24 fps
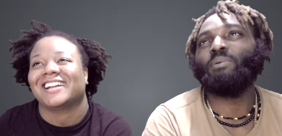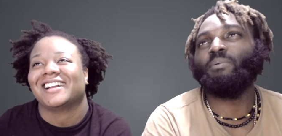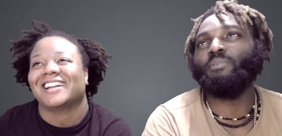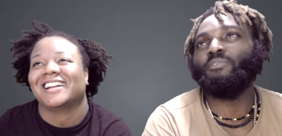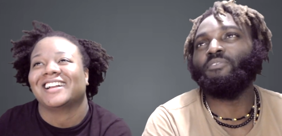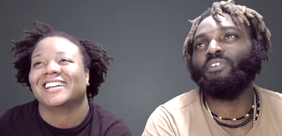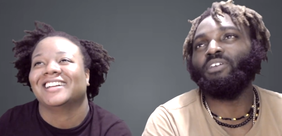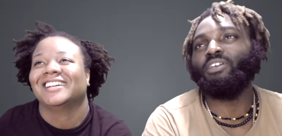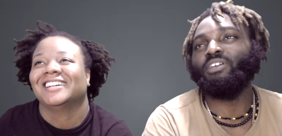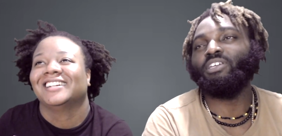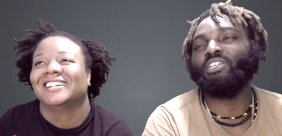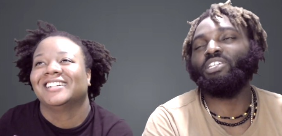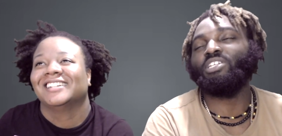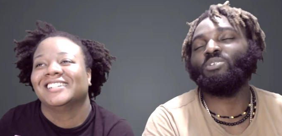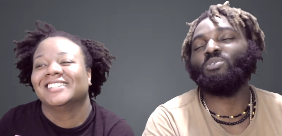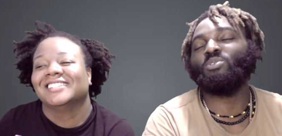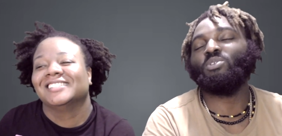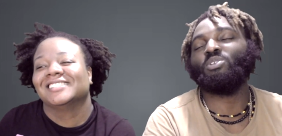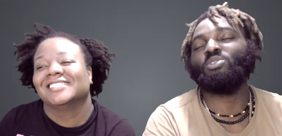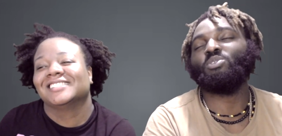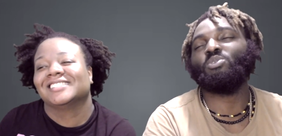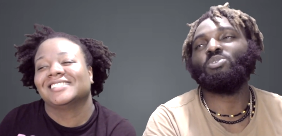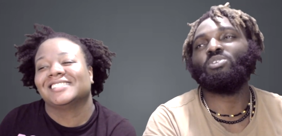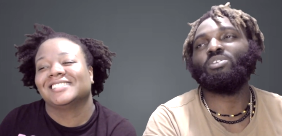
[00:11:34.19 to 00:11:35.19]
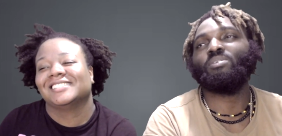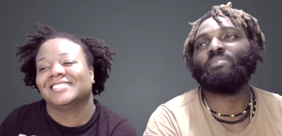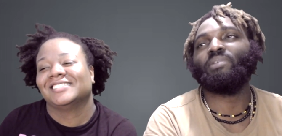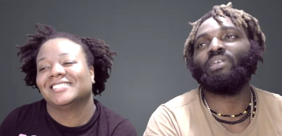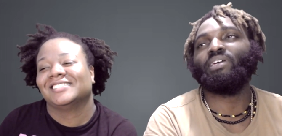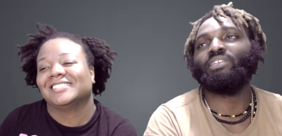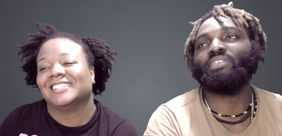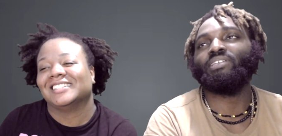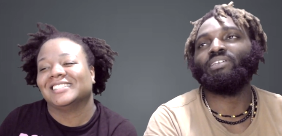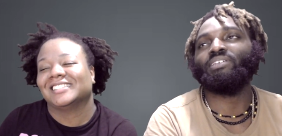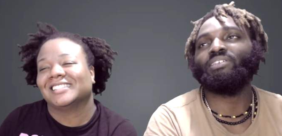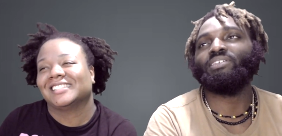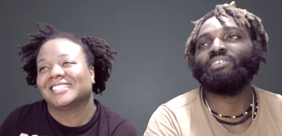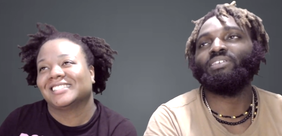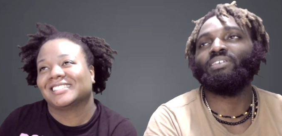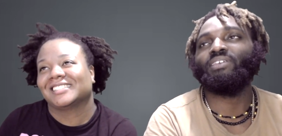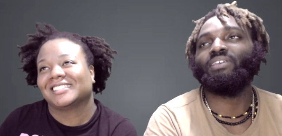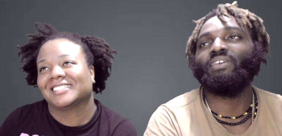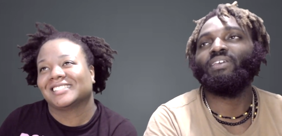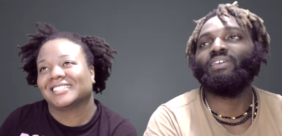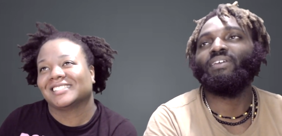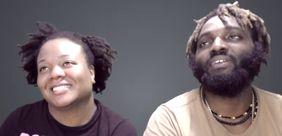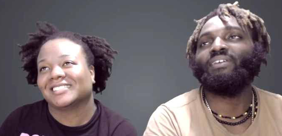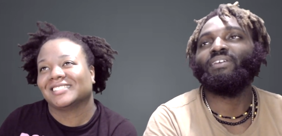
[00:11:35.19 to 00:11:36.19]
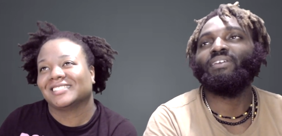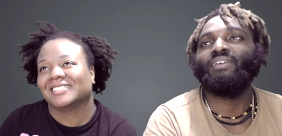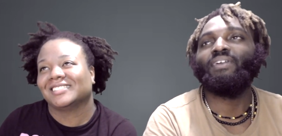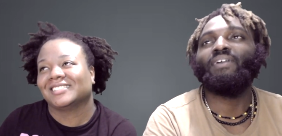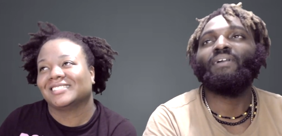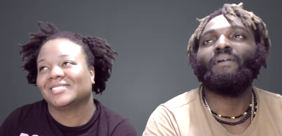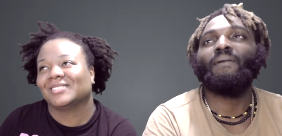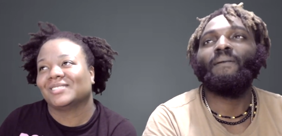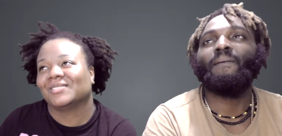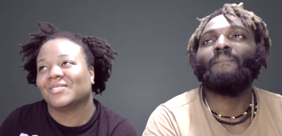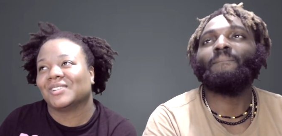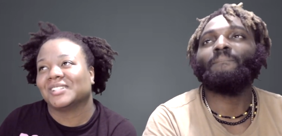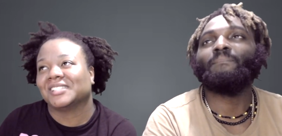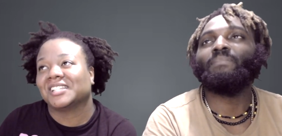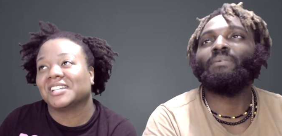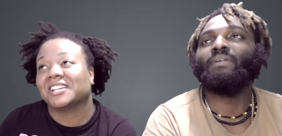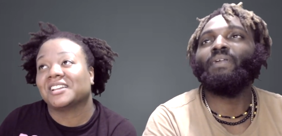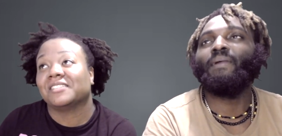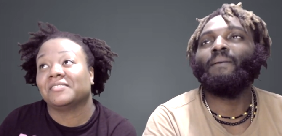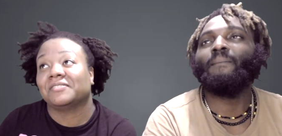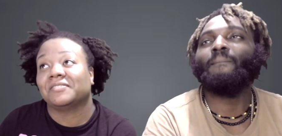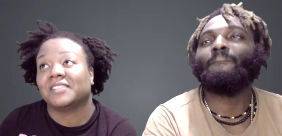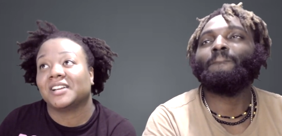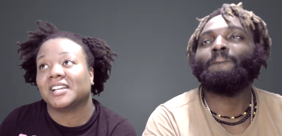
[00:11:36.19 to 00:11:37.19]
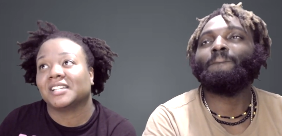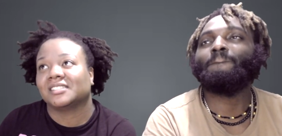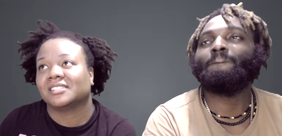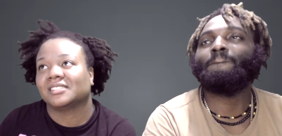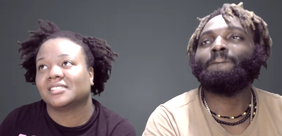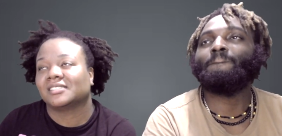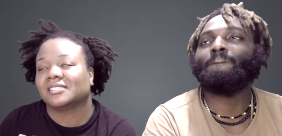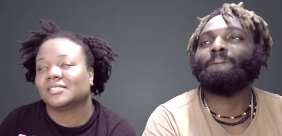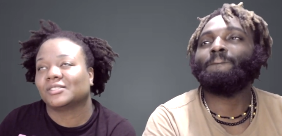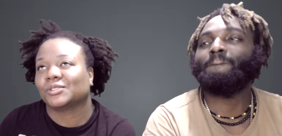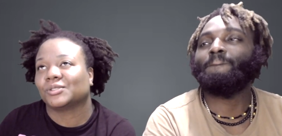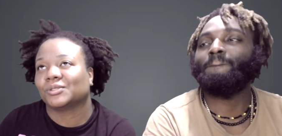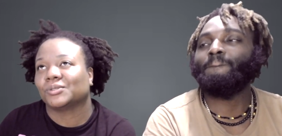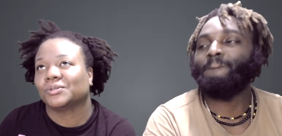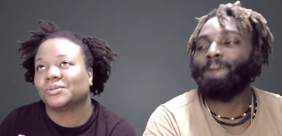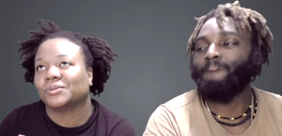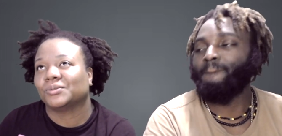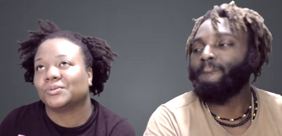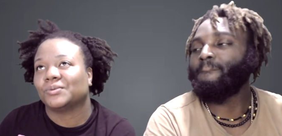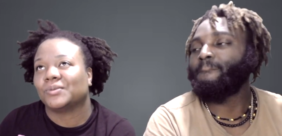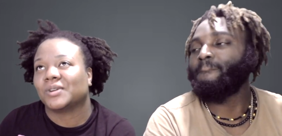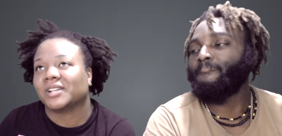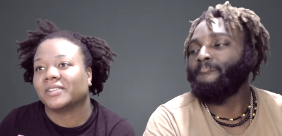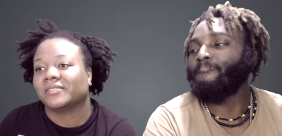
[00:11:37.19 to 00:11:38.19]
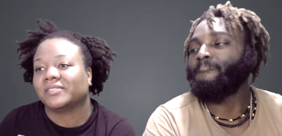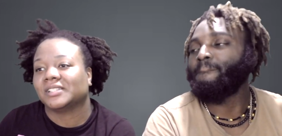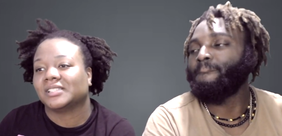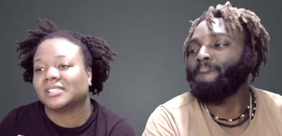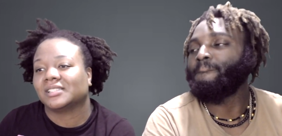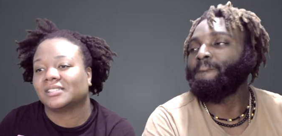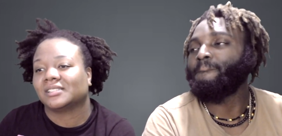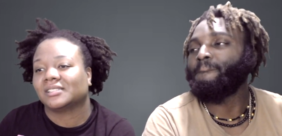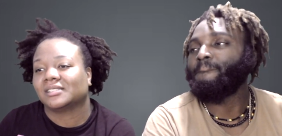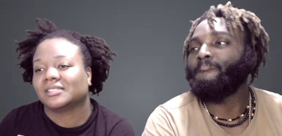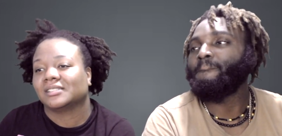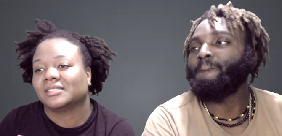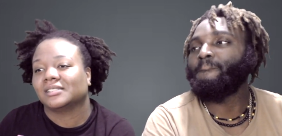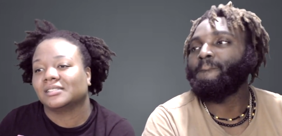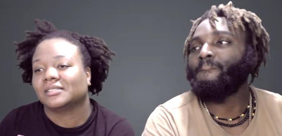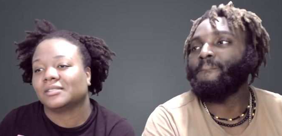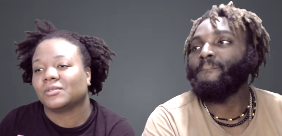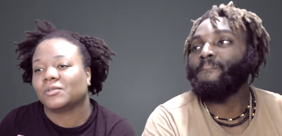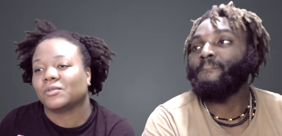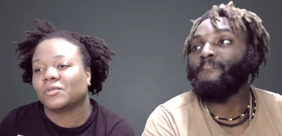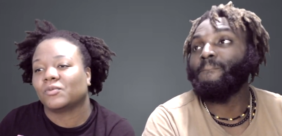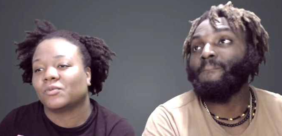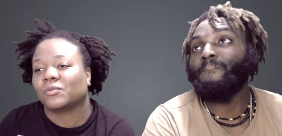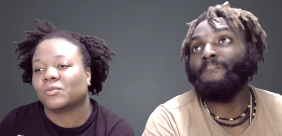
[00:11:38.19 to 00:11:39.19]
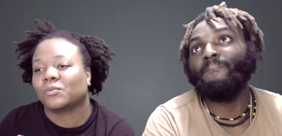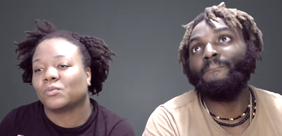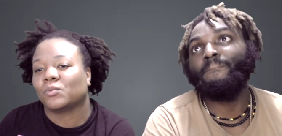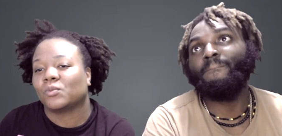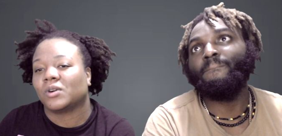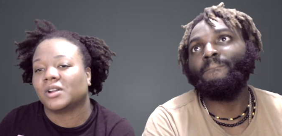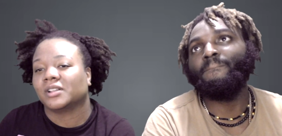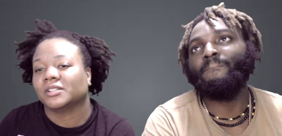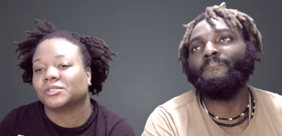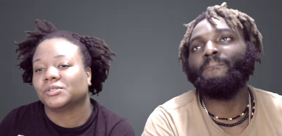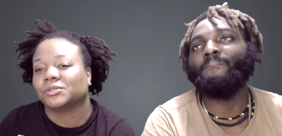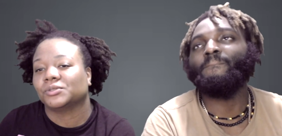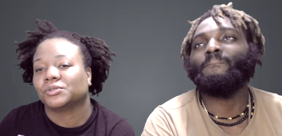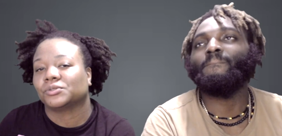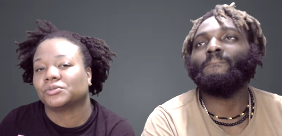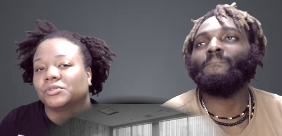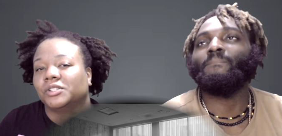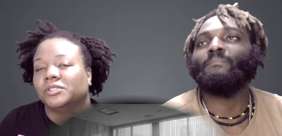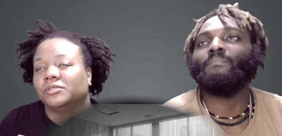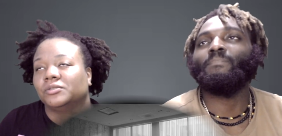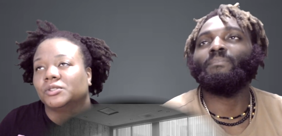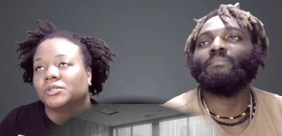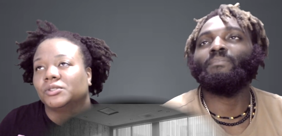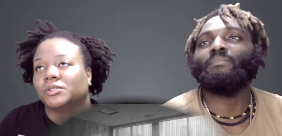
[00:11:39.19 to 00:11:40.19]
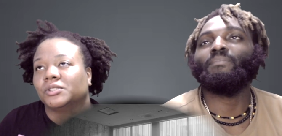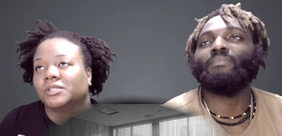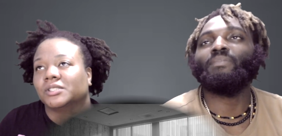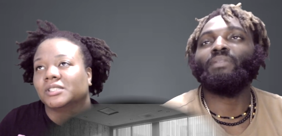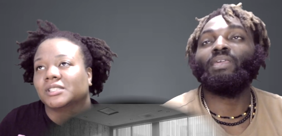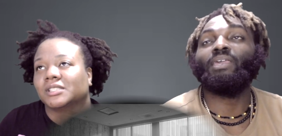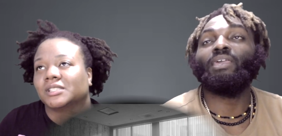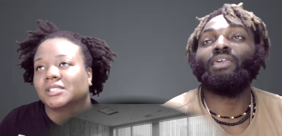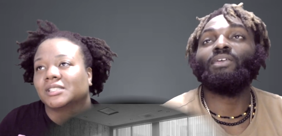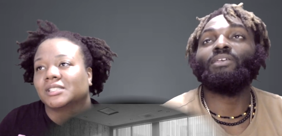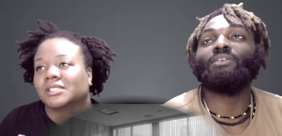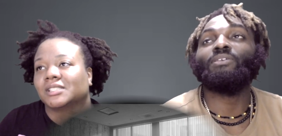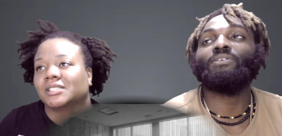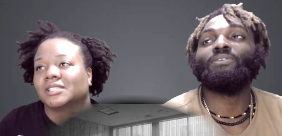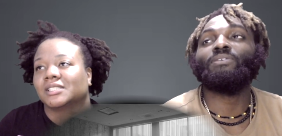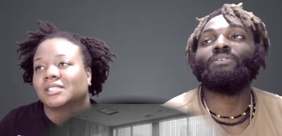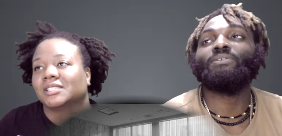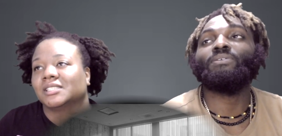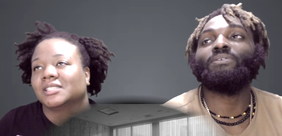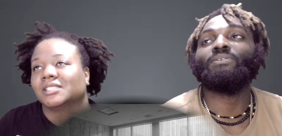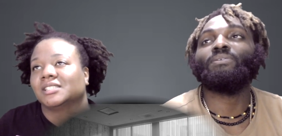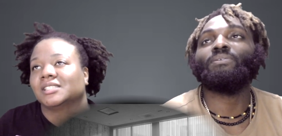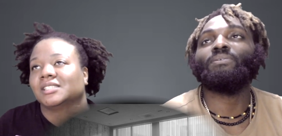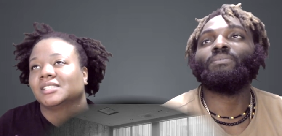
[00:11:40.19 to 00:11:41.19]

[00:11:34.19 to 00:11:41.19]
Speaker 1: figured she was gonna do something like, like this. this.
Speaker 2: Once he mm. confessed to one of his one, two, three rules. Yes.